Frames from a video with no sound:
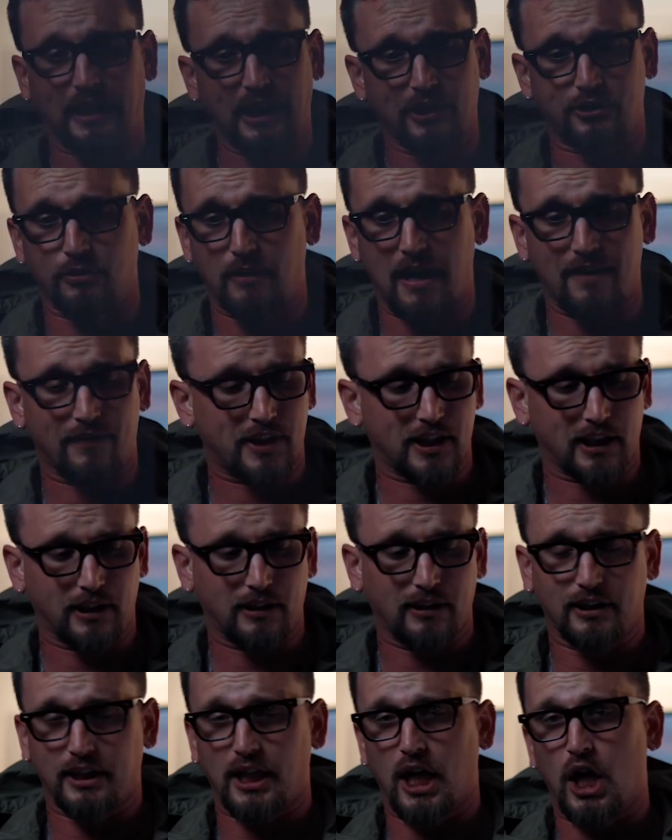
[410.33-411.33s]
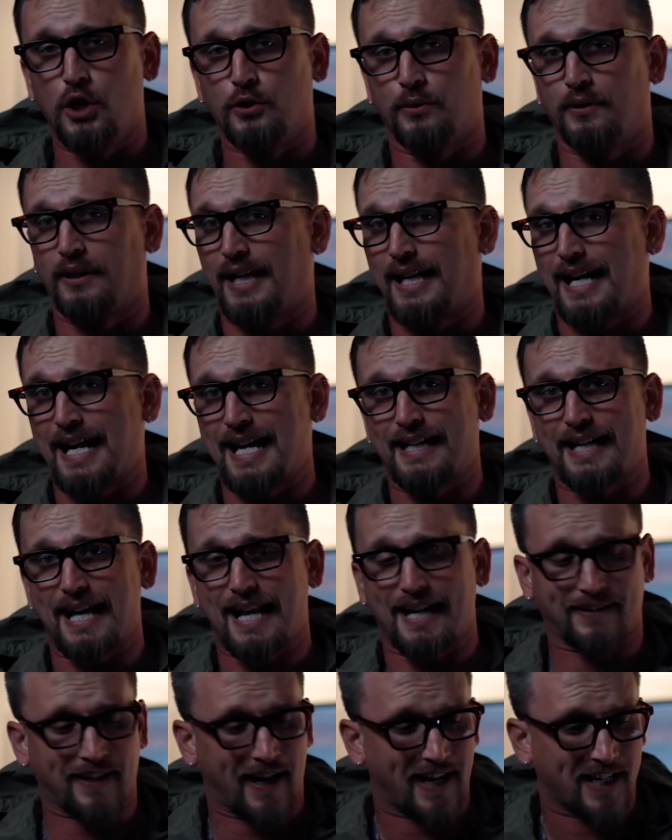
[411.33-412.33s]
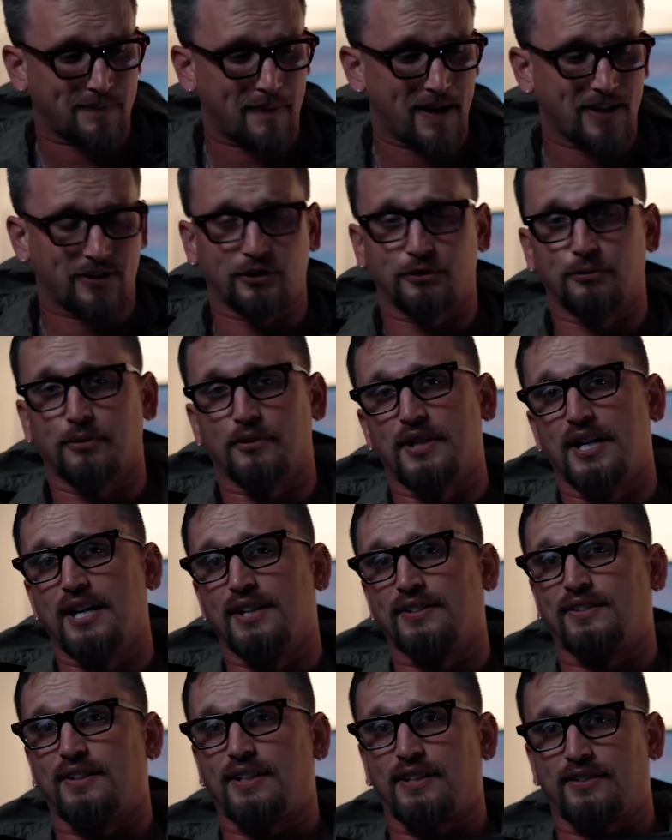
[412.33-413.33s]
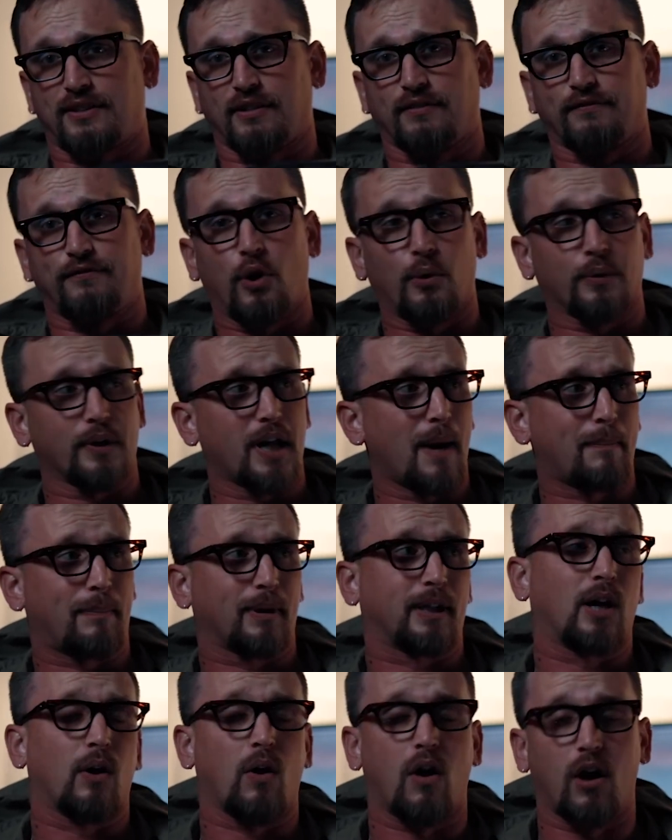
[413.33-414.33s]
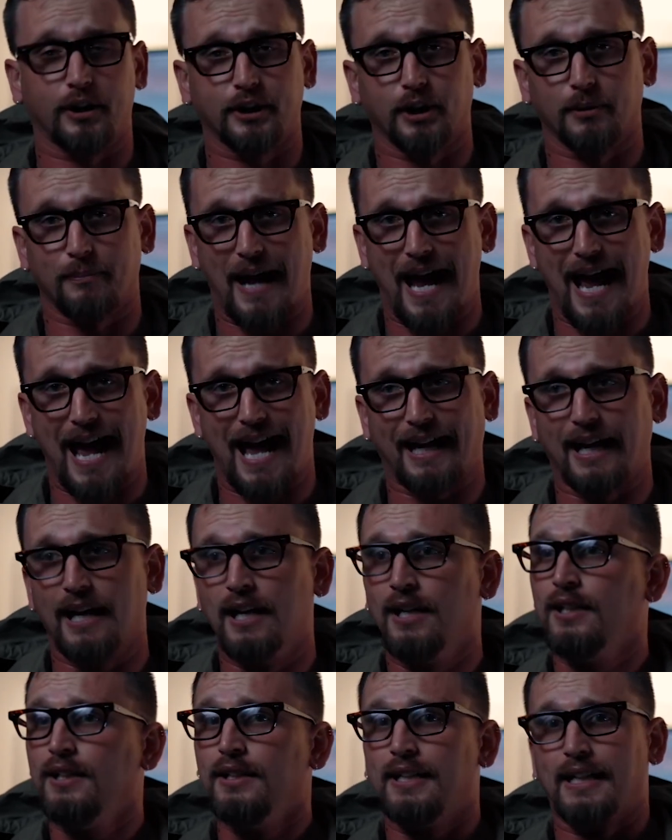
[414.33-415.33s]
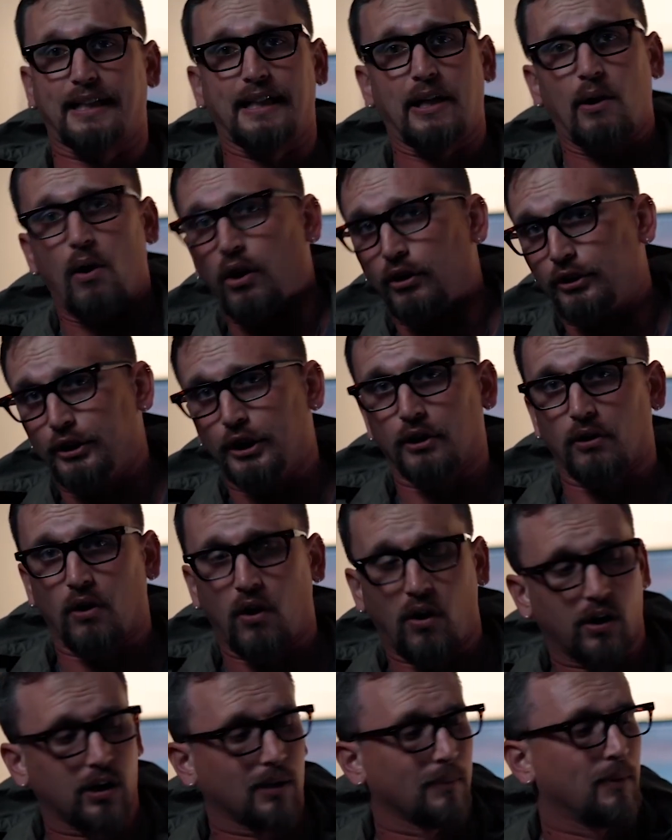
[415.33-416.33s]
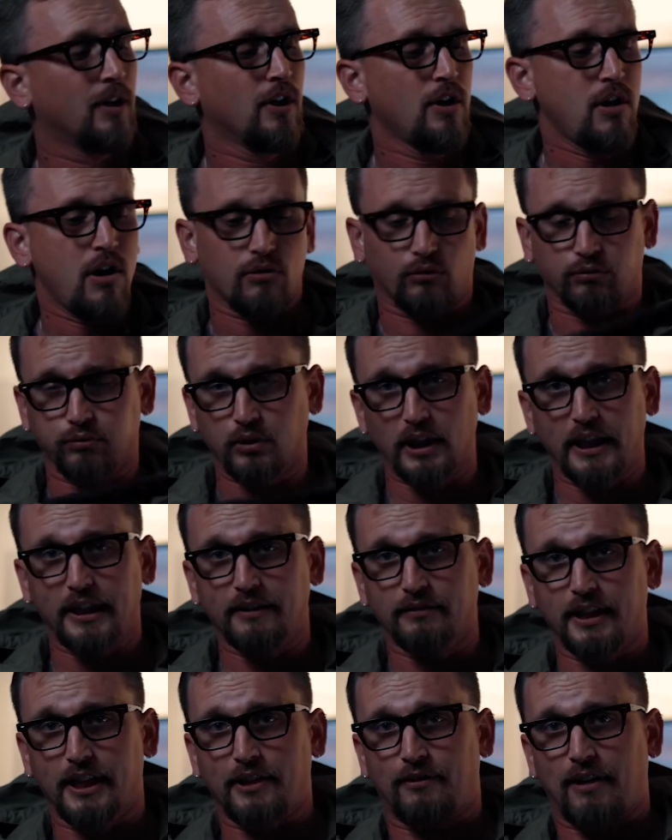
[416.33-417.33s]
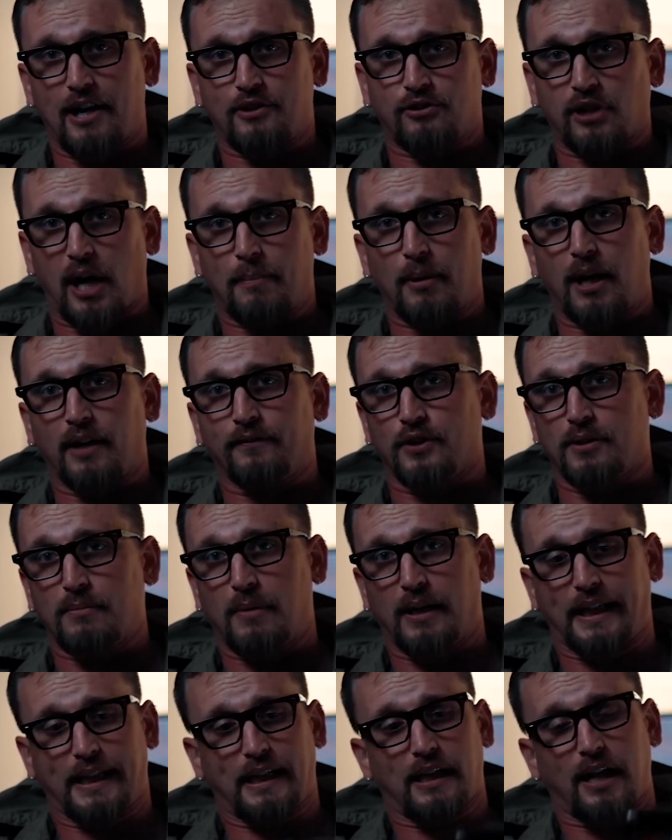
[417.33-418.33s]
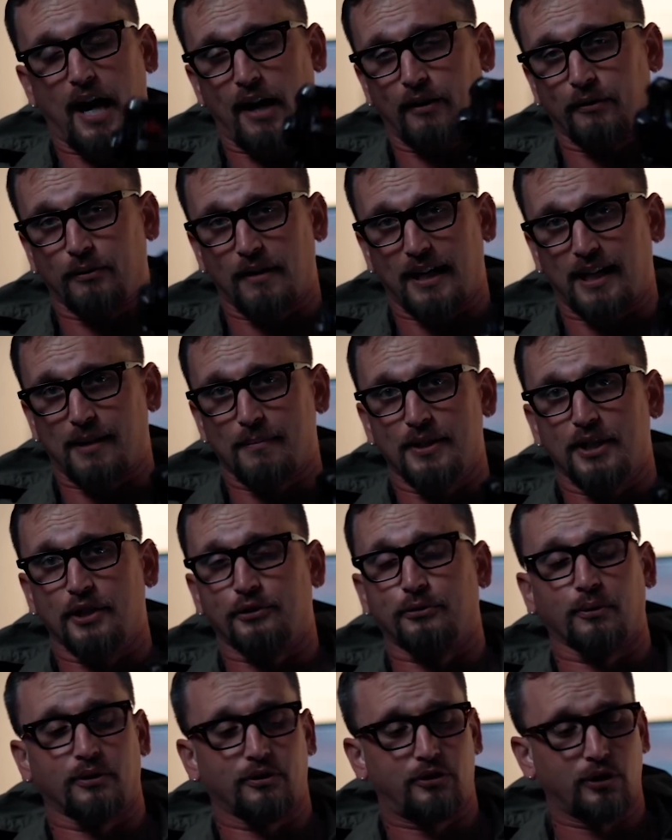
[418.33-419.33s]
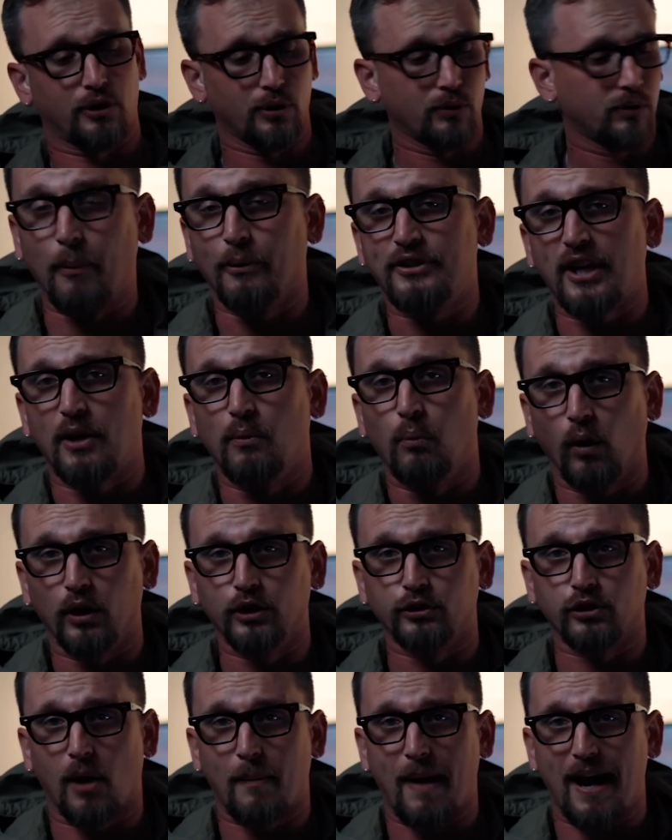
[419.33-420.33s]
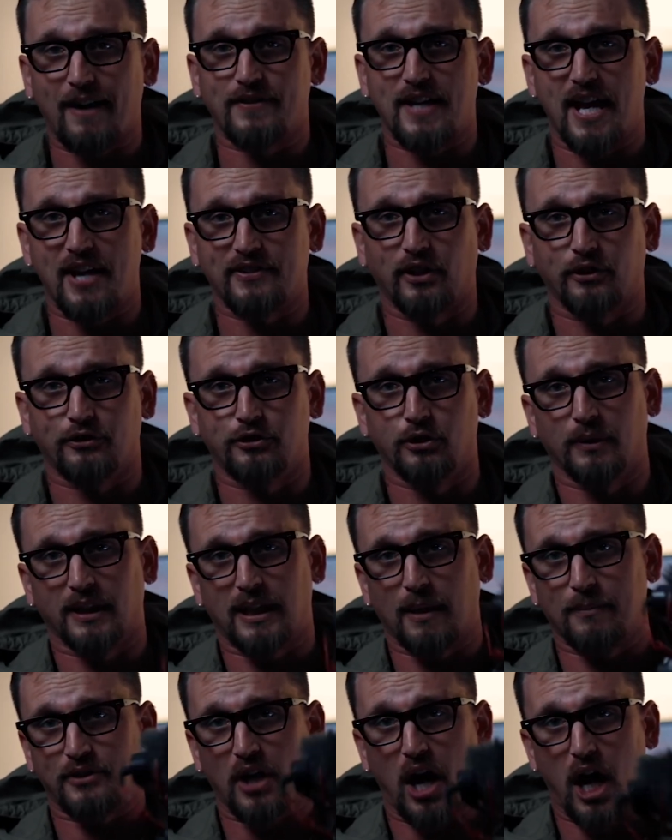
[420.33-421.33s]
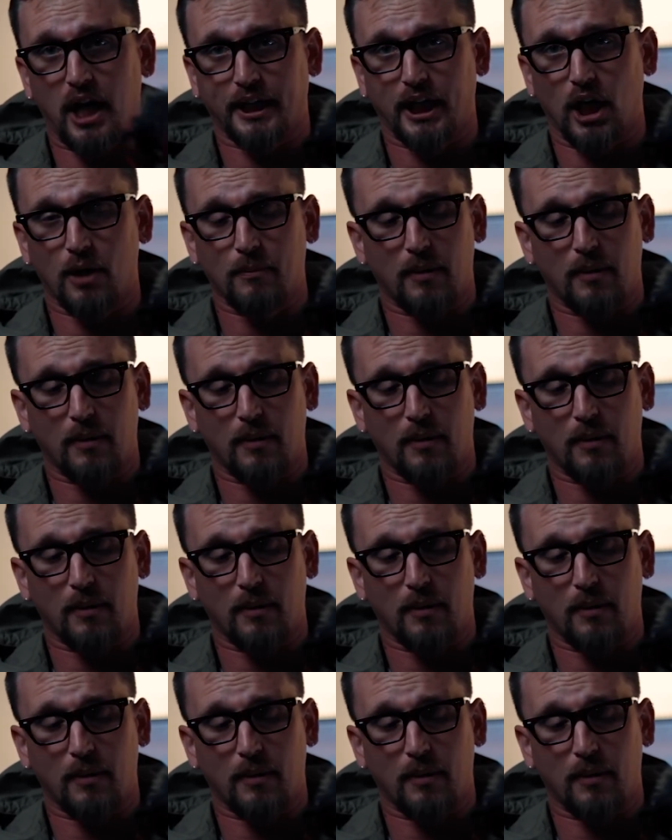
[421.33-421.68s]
to get you everything you need to go. You can get in and out of tight spaces with this. This can fold up and go on your bag. It can go under your arm. Really great tripod for the money. I would recommend this one too. I will say one drawback to the SL2 when it comes to audio,